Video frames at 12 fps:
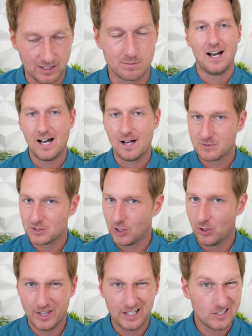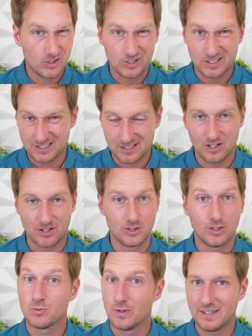Um, so they just don't exist here. So
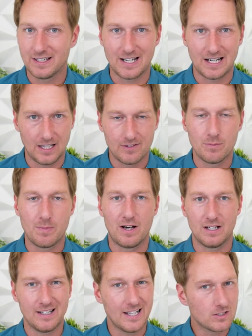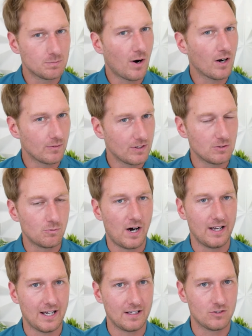that's one thing that I love about it, and that's part of the reason
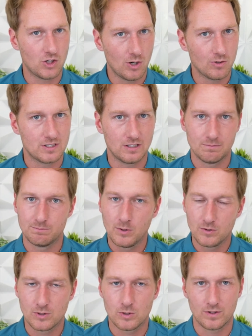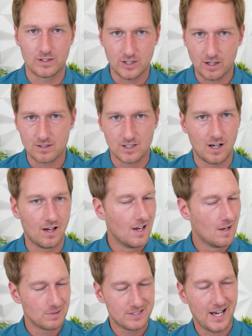why I chose to move to Northwest Arkansas.
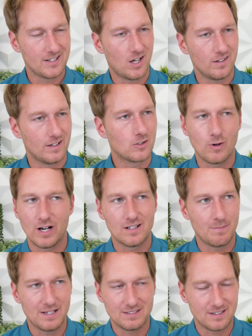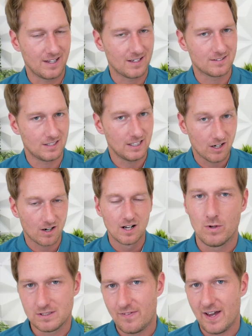Besides all the great, amazing things here,
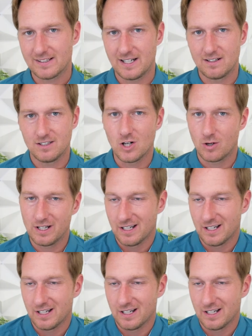was the fact that you know,